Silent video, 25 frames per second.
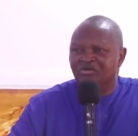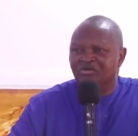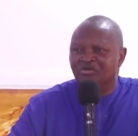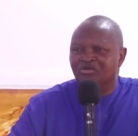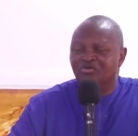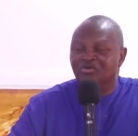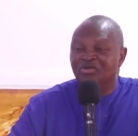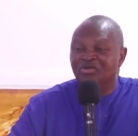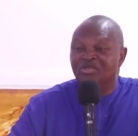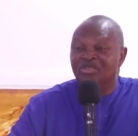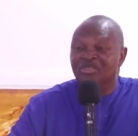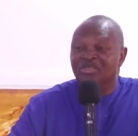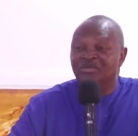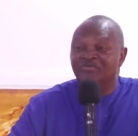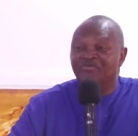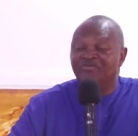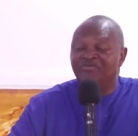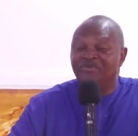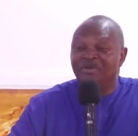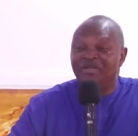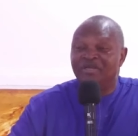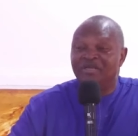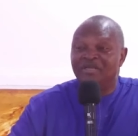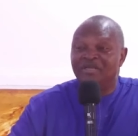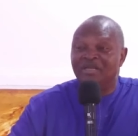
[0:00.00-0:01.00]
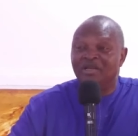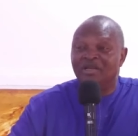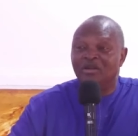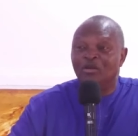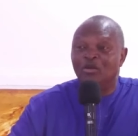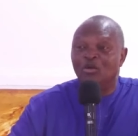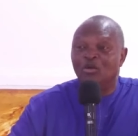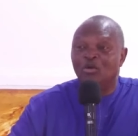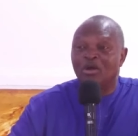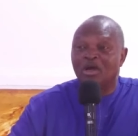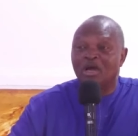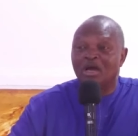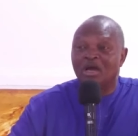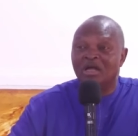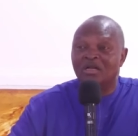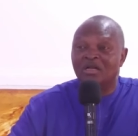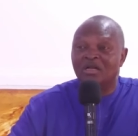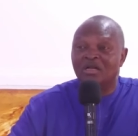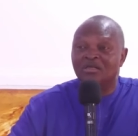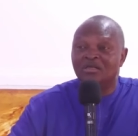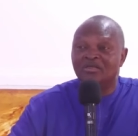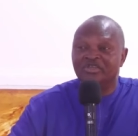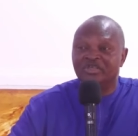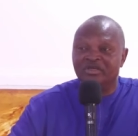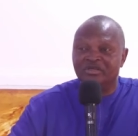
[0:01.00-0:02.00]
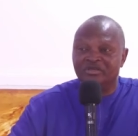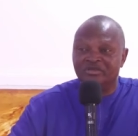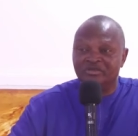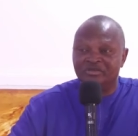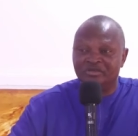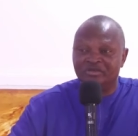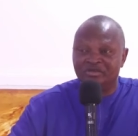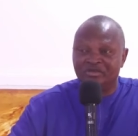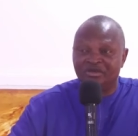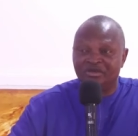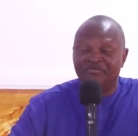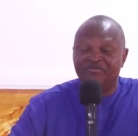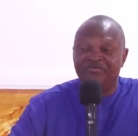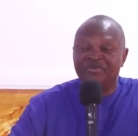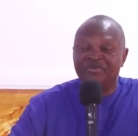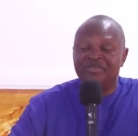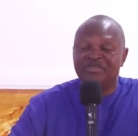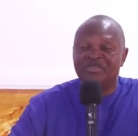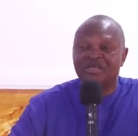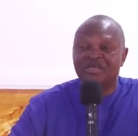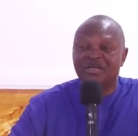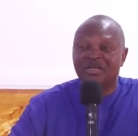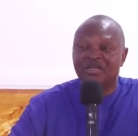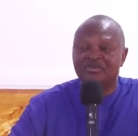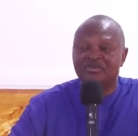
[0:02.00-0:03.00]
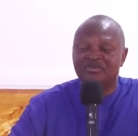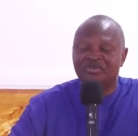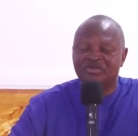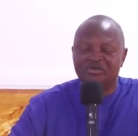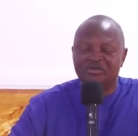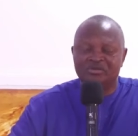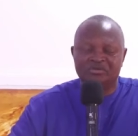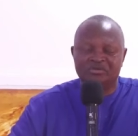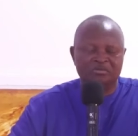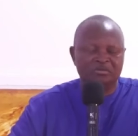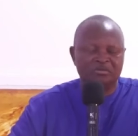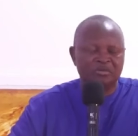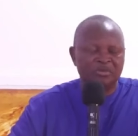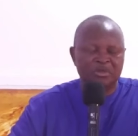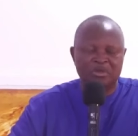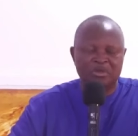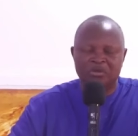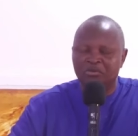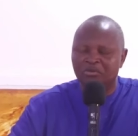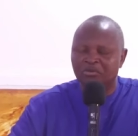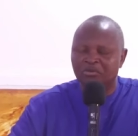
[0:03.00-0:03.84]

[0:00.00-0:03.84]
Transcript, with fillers: to defend the local church, the physical church. No.